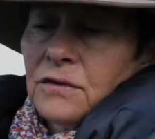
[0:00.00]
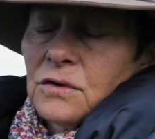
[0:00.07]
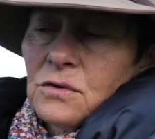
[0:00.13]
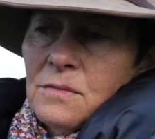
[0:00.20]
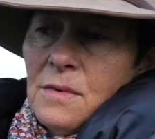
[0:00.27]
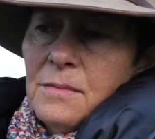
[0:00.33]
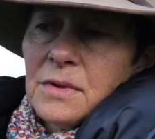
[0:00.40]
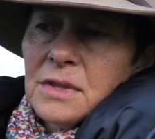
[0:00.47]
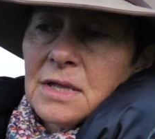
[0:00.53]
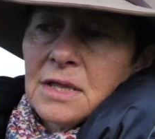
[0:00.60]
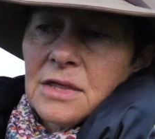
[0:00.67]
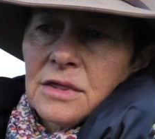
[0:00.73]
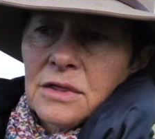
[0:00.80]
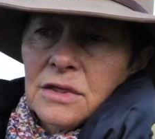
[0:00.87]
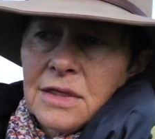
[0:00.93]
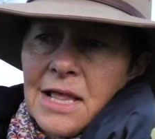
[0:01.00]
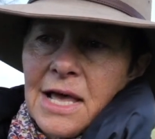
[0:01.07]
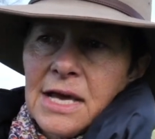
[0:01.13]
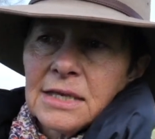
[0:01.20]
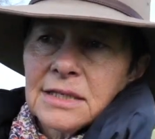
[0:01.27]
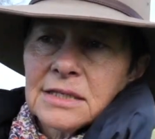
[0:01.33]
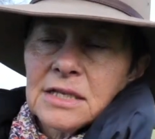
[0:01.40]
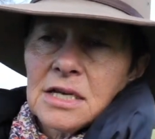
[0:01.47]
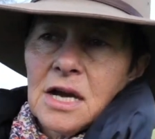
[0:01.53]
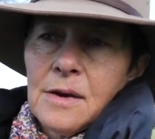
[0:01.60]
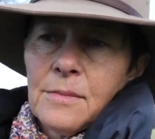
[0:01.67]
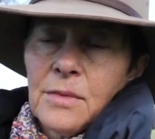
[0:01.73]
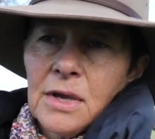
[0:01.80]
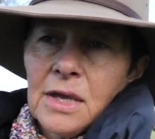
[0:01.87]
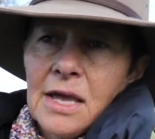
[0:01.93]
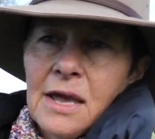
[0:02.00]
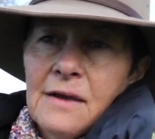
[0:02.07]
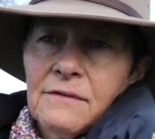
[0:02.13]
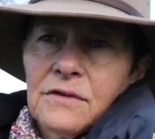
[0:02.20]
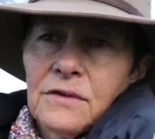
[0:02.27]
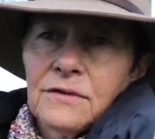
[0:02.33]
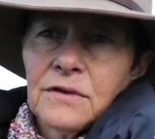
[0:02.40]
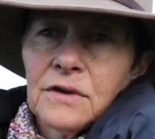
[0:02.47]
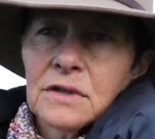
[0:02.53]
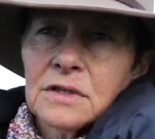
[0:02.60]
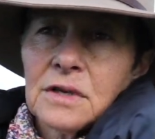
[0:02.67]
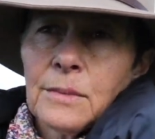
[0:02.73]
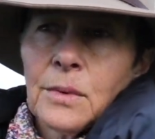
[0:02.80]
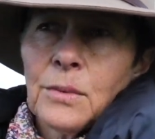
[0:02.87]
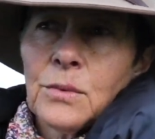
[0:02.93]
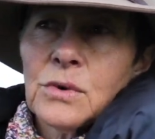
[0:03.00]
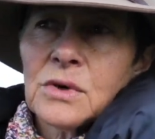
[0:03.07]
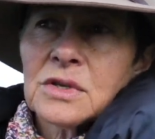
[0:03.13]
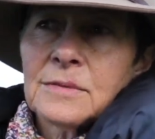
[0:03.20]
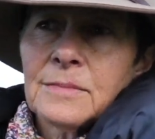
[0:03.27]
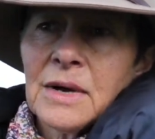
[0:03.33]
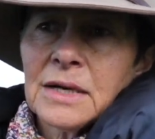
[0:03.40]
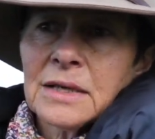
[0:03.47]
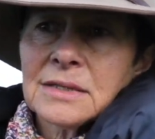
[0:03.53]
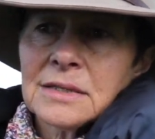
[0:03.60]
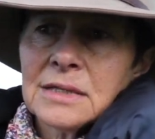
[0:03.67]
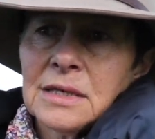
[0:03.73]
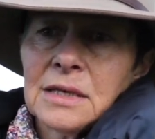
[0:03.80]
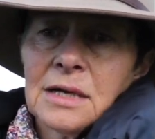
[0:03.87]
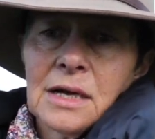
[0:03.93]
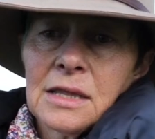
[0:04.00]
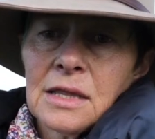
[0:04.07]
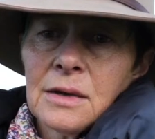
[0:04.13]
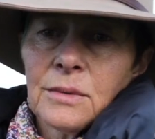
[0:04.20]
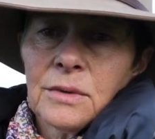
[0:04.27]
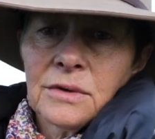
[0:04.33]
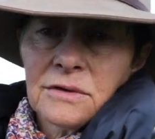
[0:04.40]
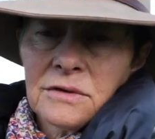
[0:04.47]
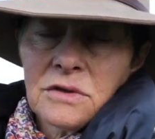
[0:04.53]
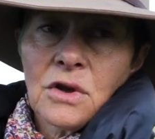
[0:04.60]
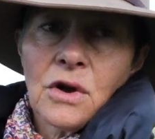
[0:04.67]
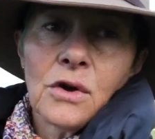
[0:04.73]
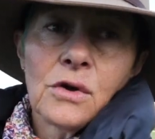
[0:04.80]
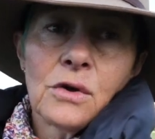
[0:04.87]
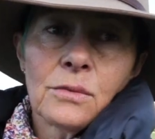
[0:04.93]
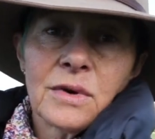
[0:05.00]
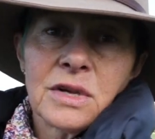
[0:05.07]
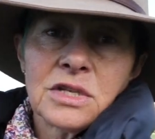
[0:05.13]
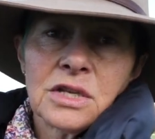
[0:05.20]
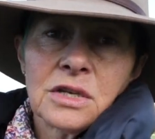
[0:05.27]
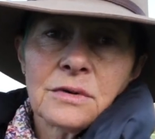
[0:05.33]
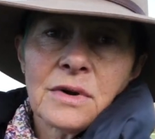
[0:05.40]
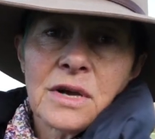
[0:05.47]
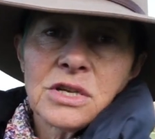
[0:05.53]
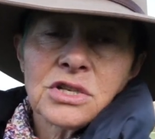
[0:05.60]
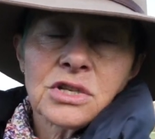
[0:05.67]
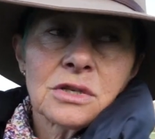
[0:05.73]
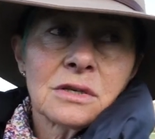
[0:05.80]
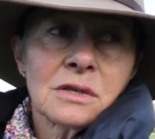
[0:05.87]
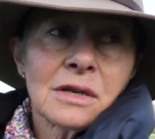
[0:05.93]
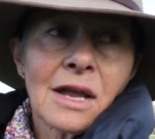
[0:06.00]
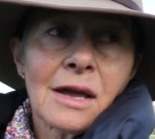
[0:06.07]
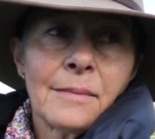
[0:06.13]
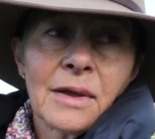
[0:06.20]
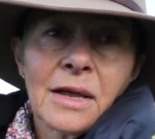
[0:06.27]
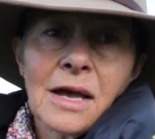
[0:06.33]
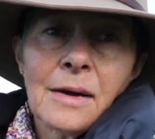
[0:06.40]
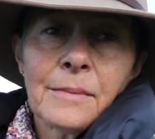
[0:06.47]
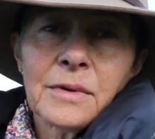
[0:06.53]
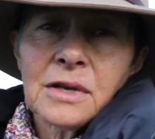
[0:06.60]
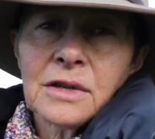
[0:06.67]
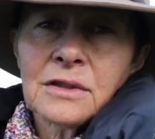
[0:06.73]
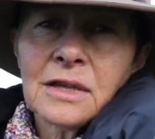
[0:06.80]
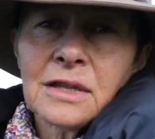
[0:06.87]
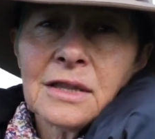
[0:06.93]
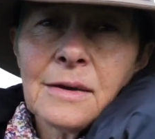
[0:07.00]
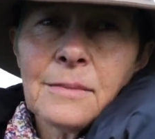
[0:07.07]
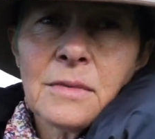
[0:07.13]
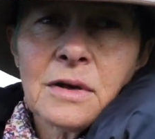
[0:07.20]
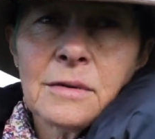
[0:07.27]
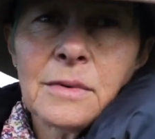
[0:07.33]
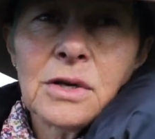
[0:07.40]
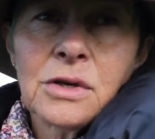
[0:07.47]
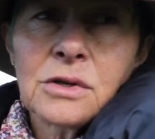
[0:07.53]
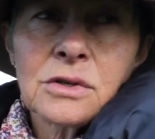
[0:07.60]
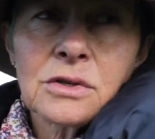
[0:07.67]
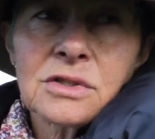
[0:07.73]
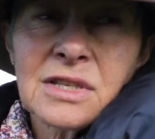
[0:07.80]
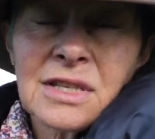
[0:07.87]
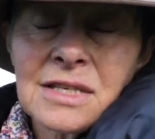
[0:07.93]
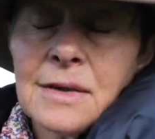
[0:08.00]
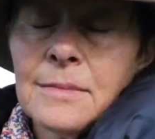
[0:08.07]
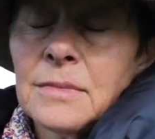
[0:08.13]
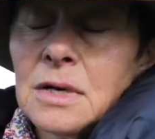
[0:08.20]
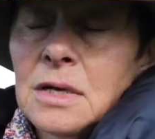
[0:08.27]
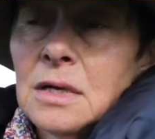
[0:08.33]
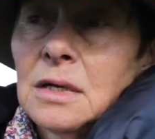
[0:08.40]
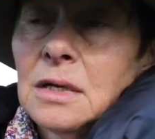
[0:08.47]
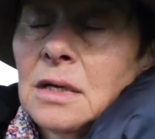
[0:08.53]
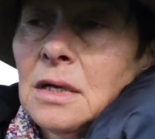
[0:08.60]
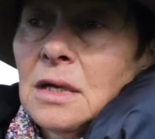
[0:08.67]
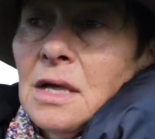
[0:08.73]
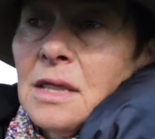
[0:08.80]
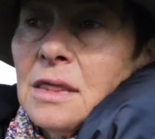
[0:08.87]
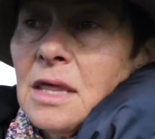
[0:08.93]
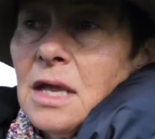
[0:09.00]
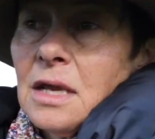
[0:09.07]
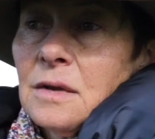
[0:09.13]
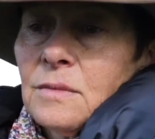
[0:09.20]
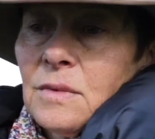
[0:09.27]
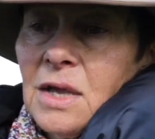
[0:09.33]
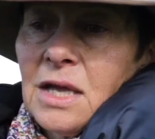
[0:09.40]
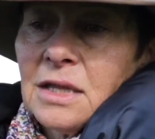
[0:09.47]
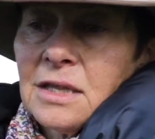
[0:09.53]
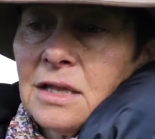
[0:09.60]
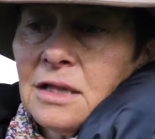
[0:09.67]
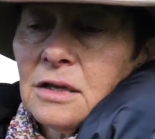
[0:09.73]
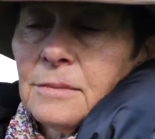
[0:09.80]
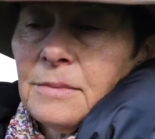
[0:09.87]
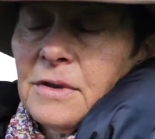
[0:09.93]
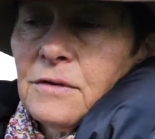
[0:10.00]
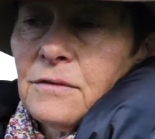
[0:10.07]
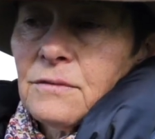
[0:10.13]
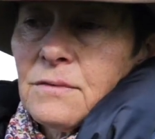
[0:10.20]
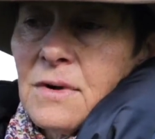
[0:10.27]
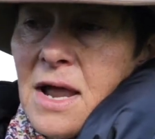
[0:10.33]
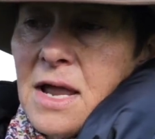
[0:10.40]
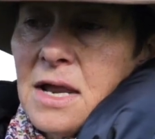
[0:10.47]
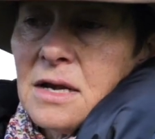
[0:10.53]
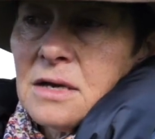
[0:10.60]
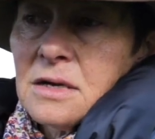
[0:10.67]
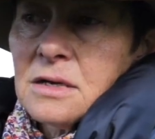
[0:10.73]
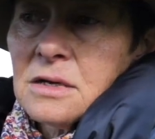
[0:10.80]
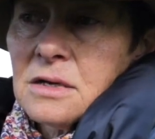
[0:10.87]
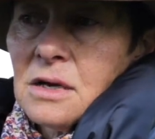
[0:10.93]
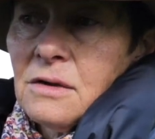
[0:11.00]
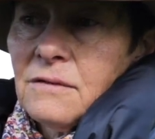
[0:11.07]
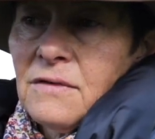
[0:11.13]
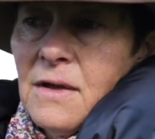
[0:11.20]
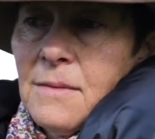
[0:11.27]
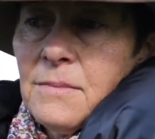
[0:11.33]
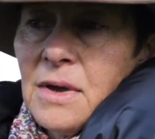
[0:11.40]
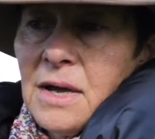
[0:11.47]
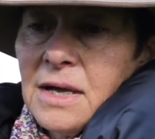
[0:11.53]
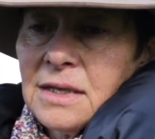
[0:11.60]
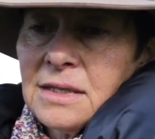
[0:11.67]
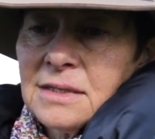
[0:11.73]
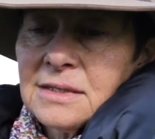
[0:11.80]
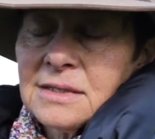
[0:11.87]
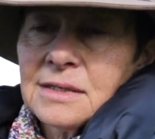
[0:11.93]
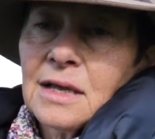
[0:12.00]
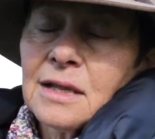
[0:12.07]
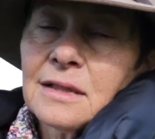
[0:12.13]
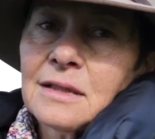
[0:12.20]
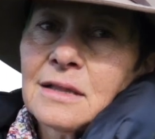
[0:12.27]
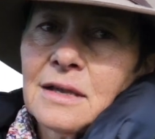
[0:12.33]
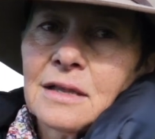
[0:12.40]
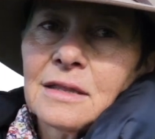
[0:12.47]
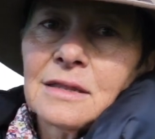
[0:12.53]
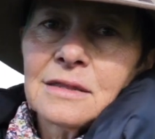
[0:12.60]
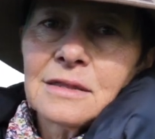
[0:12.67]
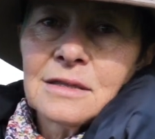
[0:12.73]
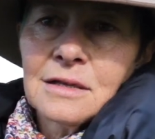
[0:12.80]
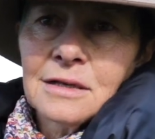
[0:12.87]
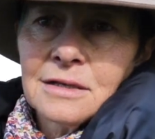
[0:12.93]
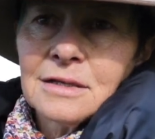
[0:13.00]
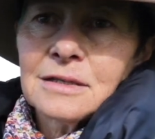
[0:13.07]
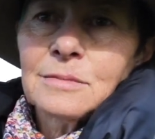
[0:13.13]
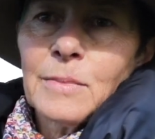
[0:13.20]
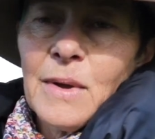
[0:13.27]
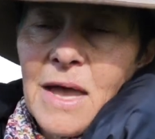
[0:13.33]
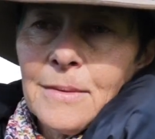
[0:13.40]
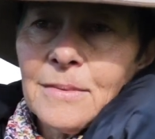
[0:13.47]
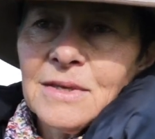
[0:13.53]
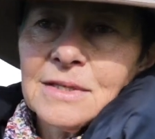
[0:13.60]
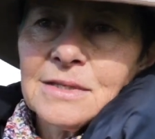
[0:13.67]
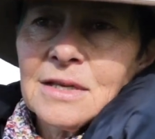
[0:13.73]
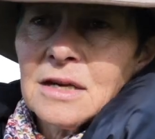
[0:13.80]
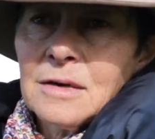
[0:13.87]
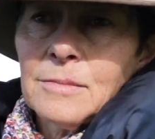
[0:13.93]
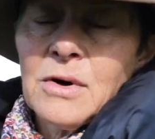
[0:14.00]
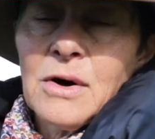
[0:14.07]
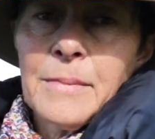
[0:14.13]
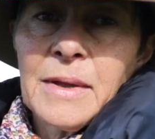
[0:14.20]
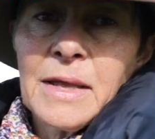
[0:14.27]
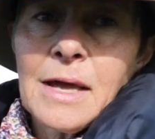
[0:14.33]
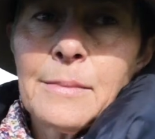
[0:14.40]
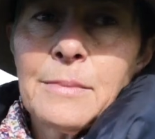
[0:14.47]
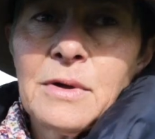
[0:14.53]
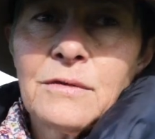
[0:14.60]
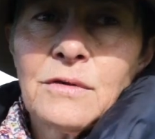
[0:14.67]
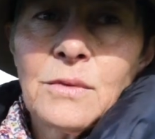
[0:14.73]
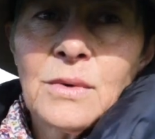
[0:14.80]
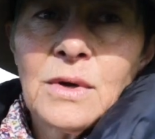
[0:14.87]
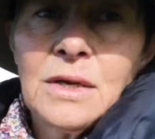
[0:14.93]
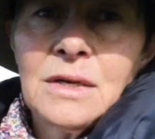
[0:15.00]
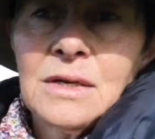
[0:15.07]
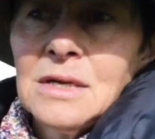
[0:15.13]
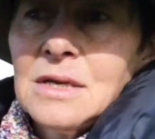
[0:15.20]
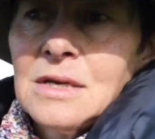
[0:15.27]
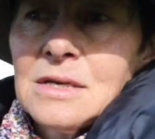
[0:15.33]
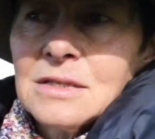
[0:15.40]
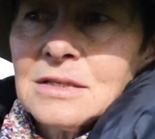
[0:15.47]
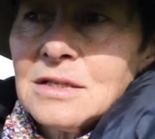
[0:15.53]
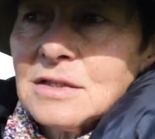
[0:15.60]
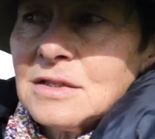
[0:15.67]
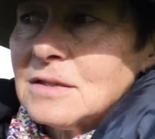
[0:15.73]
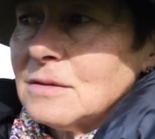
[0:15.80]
you remember the last time we came for the field day, we walked amongst here and there was no regeneration coming up, and I think that might have been September. Then we had that little bit of rain November, and suddenly these babies started popping up everywhere. So